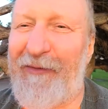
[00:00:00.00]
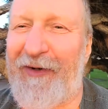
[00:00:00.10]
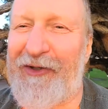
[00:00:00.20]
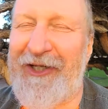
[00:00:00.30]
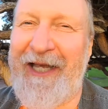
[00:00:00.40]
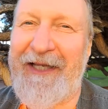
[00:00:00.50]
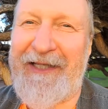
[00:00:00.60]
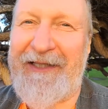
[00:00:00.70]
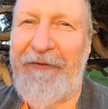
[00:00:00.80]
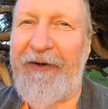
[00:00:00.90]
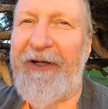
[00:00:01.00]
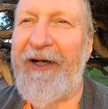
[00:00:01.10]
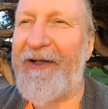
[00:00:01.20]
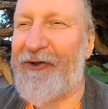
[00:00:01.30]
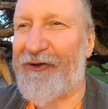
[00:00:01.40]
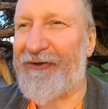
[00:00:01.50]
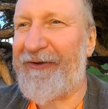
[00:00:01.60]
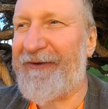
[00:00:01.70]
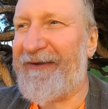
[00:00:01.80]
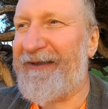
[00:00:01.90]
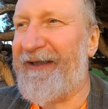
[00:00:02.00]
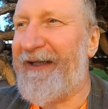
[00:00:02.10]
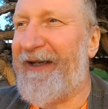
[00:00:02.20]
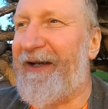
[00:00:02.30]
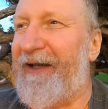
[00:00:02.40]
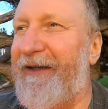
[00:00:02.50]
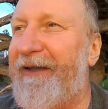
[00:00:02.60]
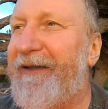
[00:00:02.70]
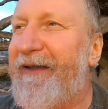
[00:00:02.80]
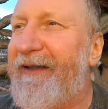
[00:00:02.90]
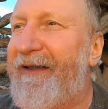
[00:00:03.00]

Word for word: different genetics, different culture, then